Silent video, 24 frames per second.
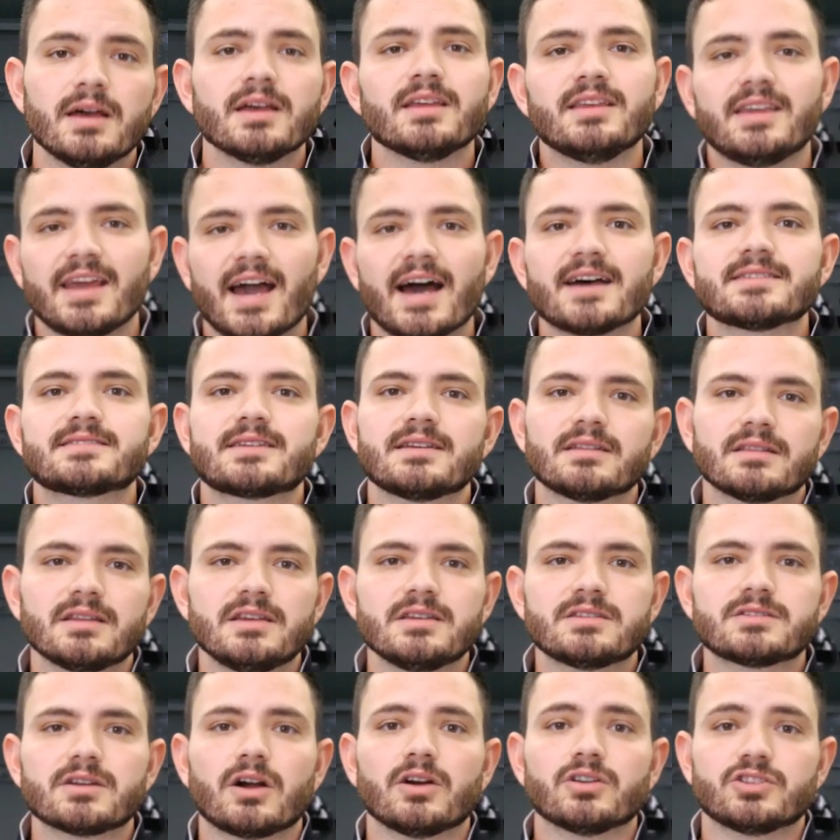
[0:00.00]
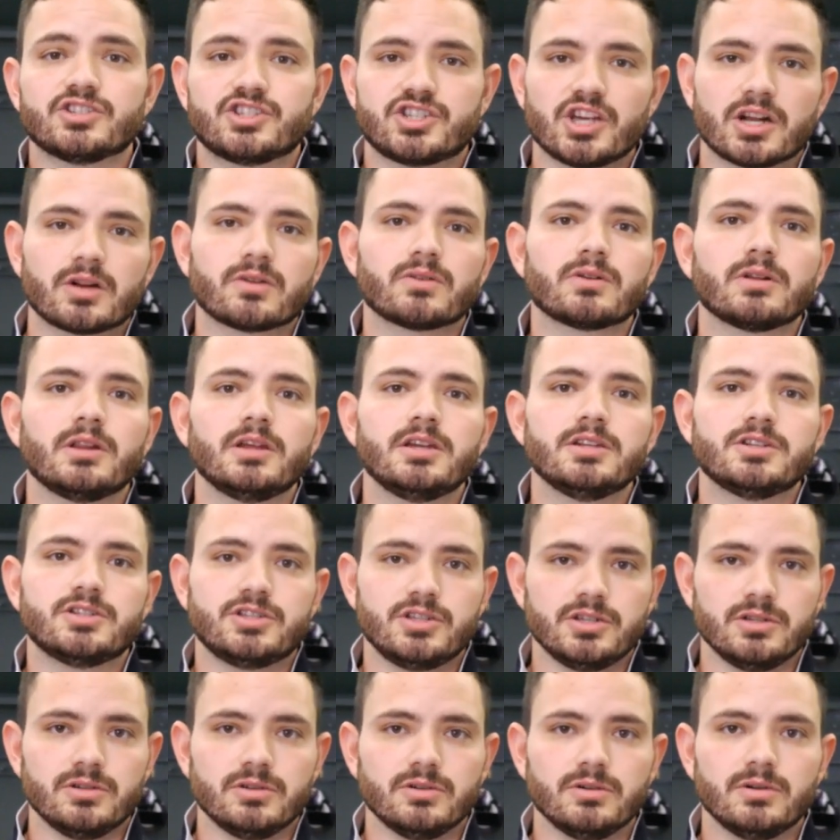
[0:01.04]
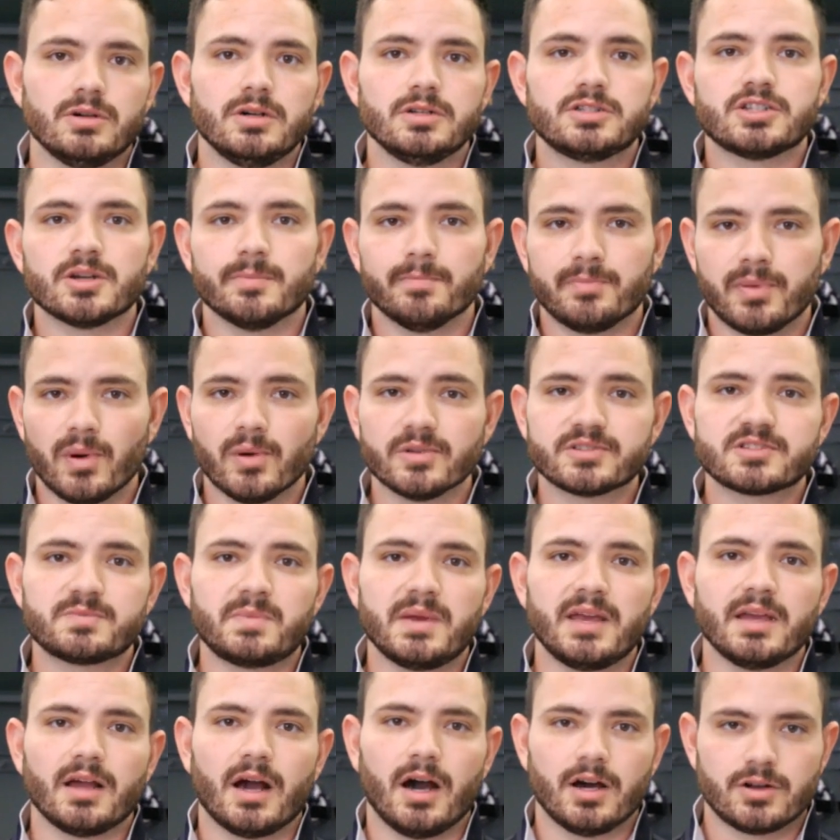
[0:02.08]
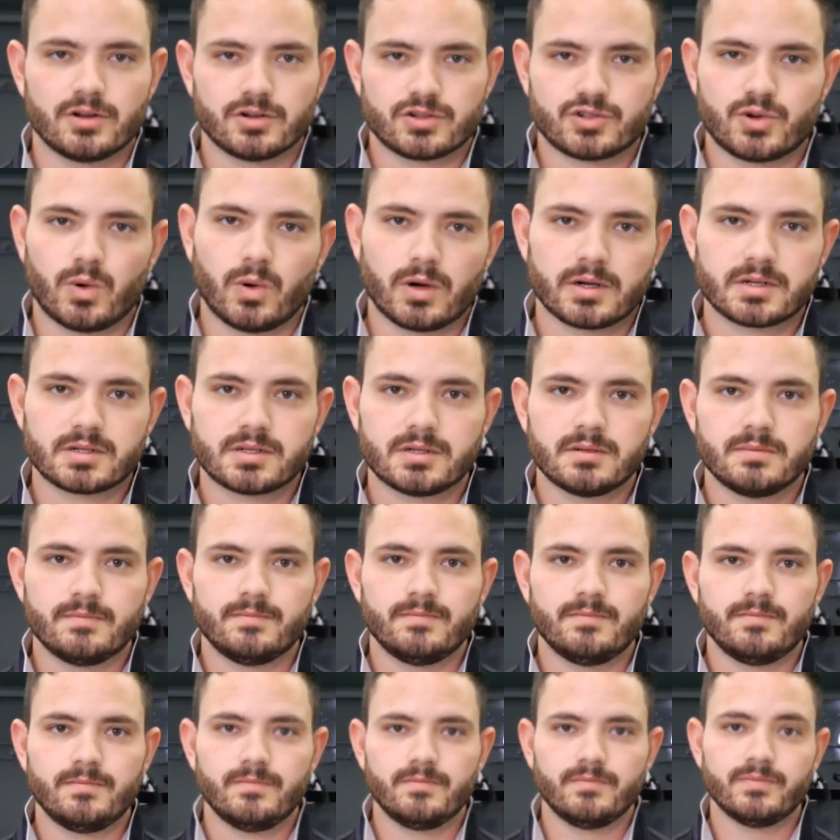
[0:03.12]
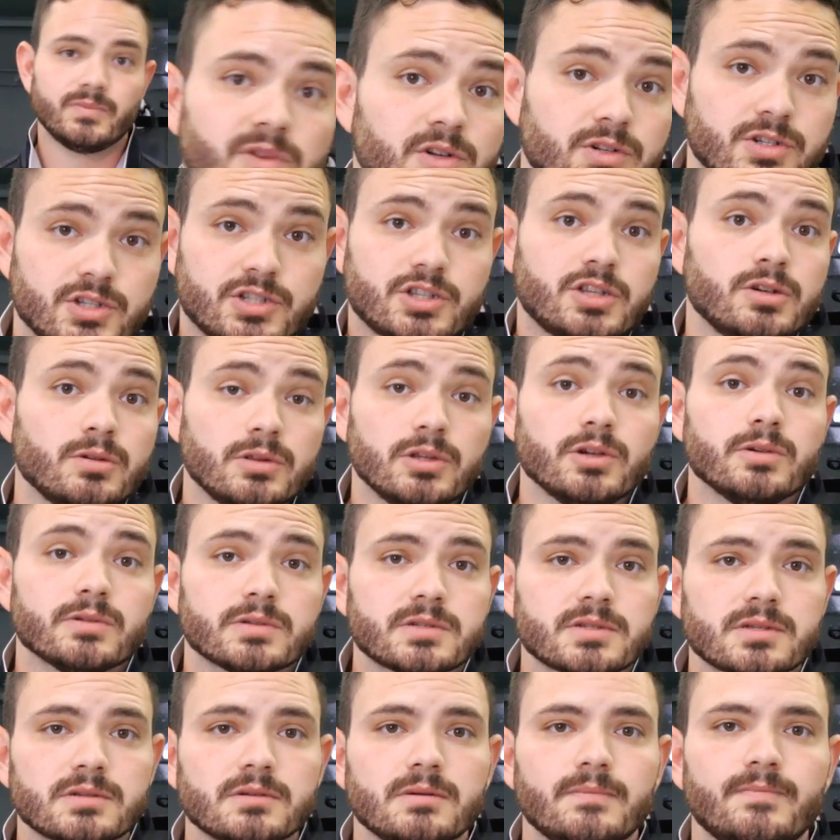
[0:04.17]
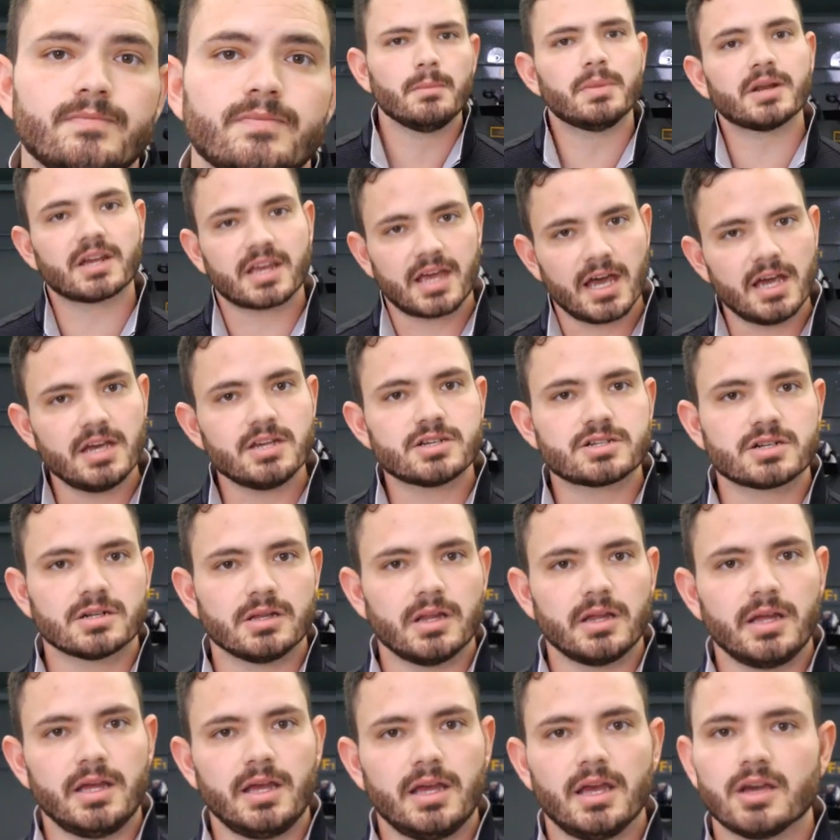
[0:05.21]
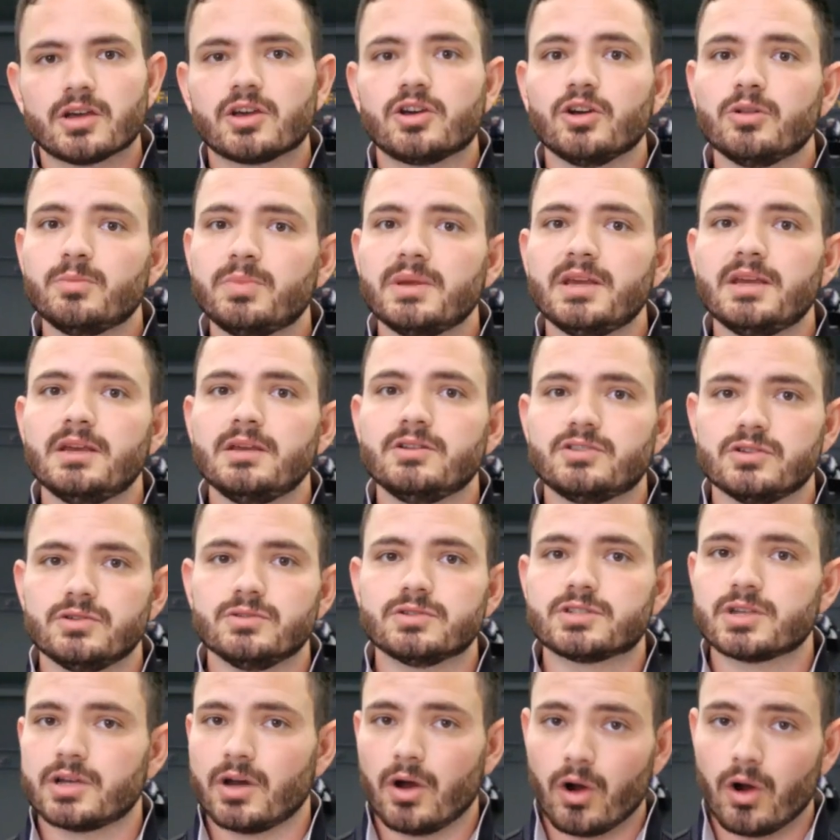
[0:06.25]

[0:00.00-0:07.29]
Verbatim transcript: Gasket leaks are generally due to bolts being under-torqued. They're just too loose. But occasionally, it could be due to